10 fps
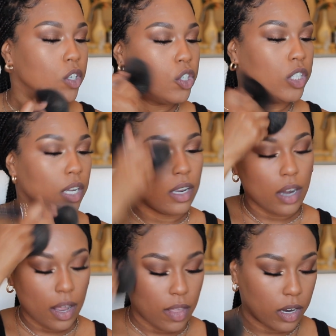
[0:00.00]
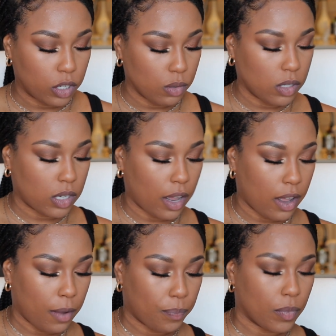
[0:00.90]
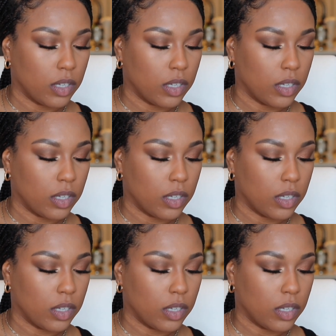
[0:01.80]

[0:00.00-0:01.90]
sheen. And they do say,